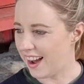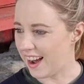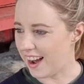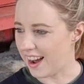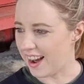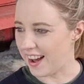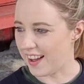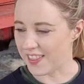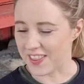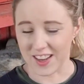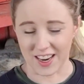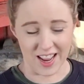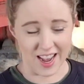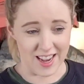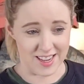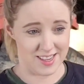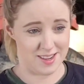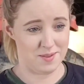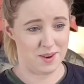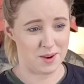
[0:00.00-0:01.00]
the
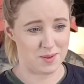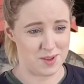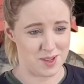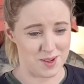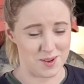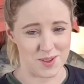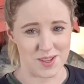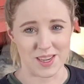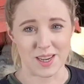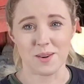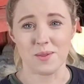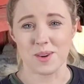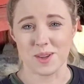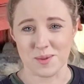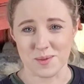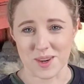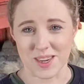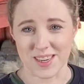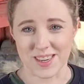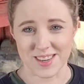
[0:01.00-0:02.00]
last time I was using it
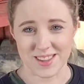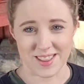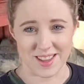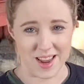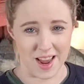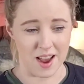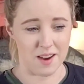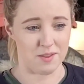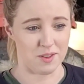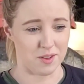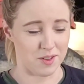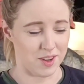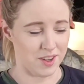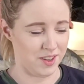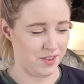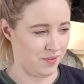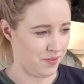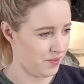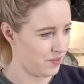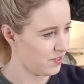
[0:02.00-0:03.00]
was with the
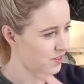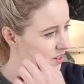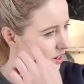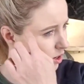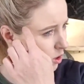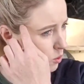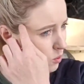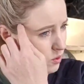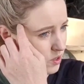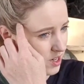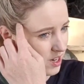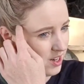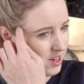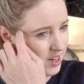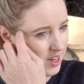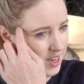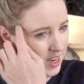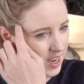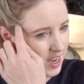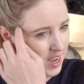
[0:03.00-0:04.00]
Everrun
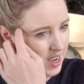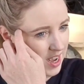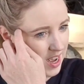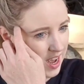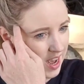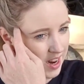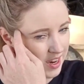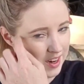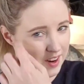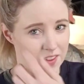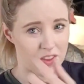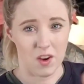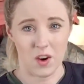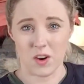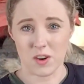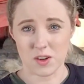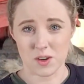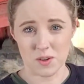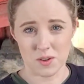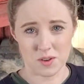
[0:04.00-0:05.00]
loader, and I
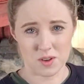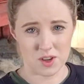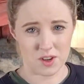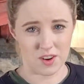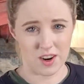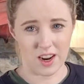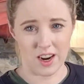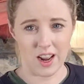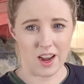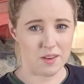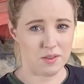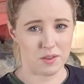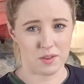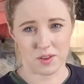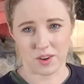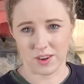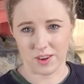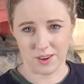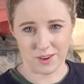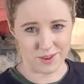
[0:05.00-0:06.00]
thought, oh sure, I'll have a
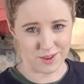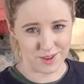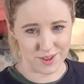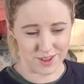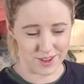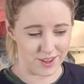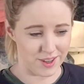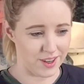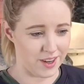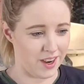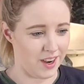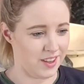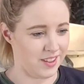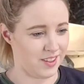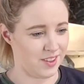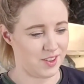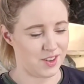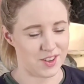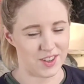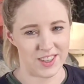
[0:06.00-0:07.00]
front loader on
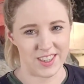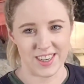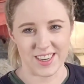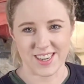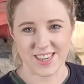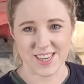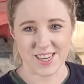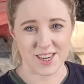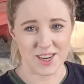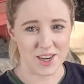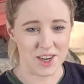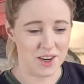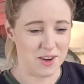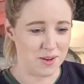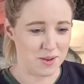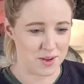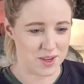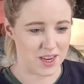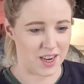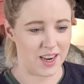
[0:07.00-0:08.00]
the 390 in
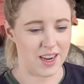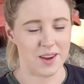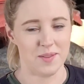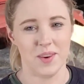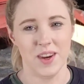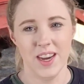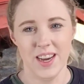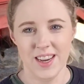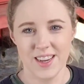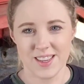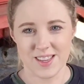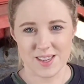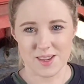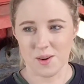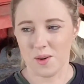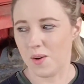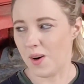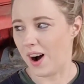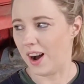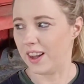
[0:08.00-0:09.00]
no time,
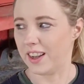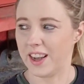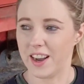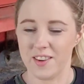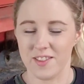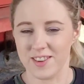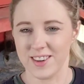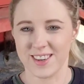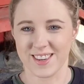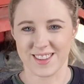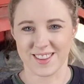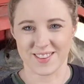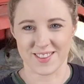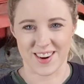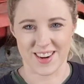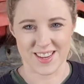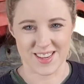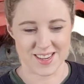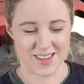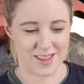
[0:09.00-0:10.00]
so I'll get rid of the
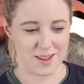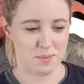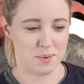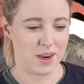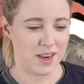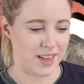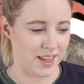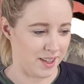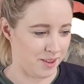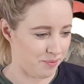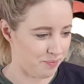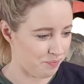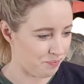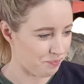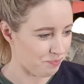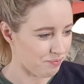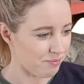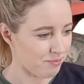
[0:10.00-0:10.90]
rest of the pile.